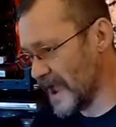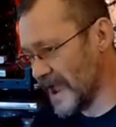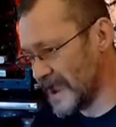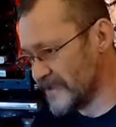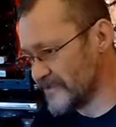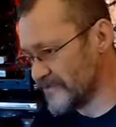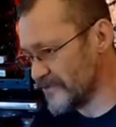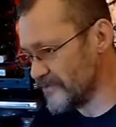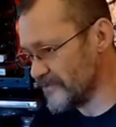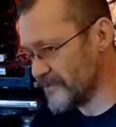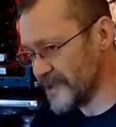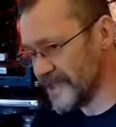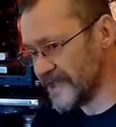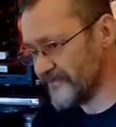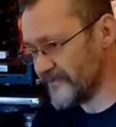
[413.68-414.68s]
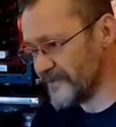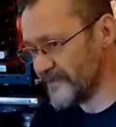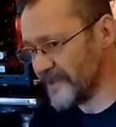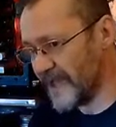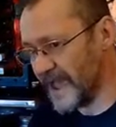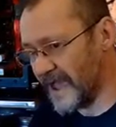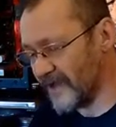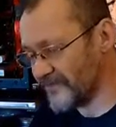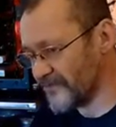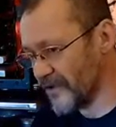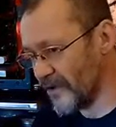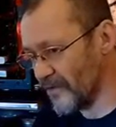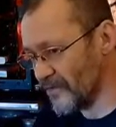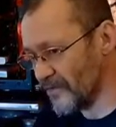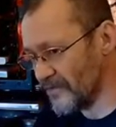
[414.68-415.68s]
hate to live in the
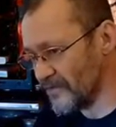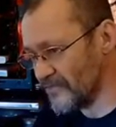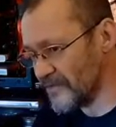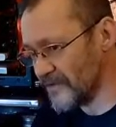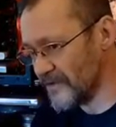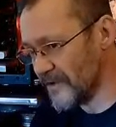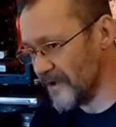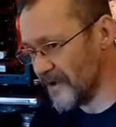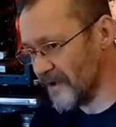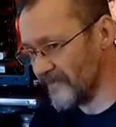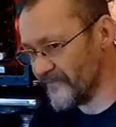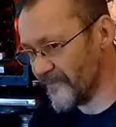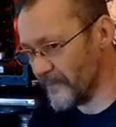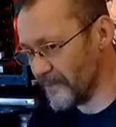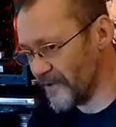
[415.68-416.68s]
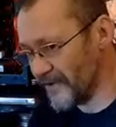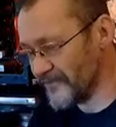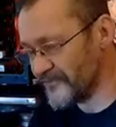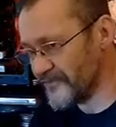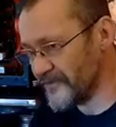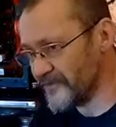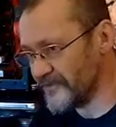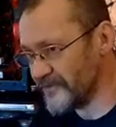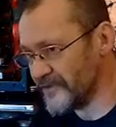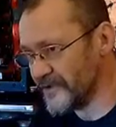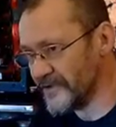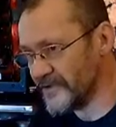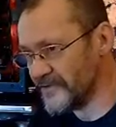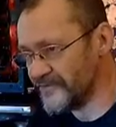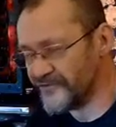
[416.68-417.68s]
household of the person
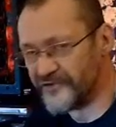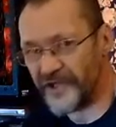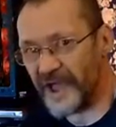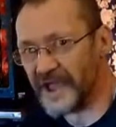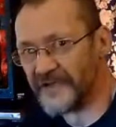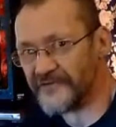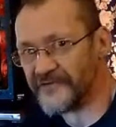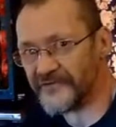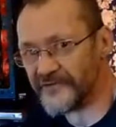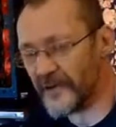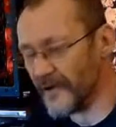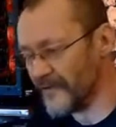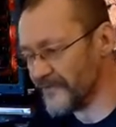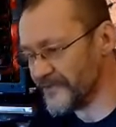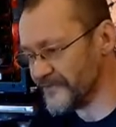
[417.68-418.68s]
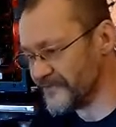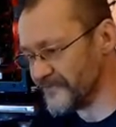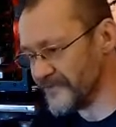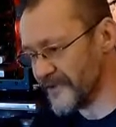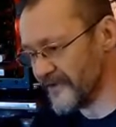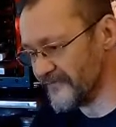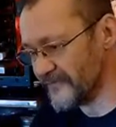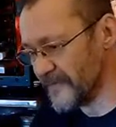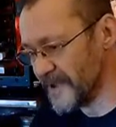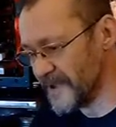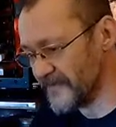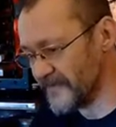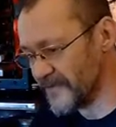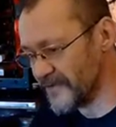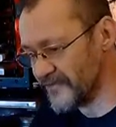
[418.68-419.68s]
who changes all this stuff,
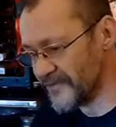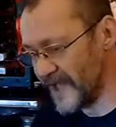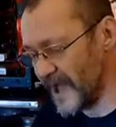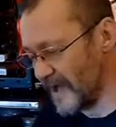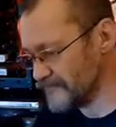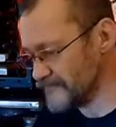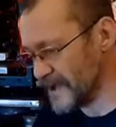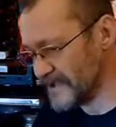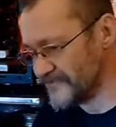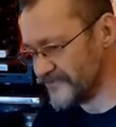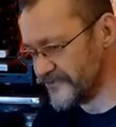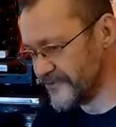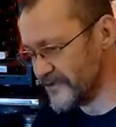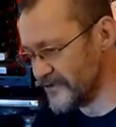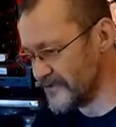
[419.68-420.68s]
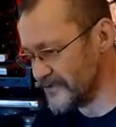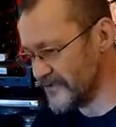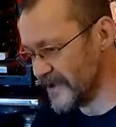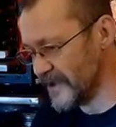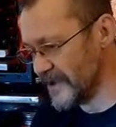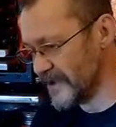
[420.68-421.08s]
man, because I bet you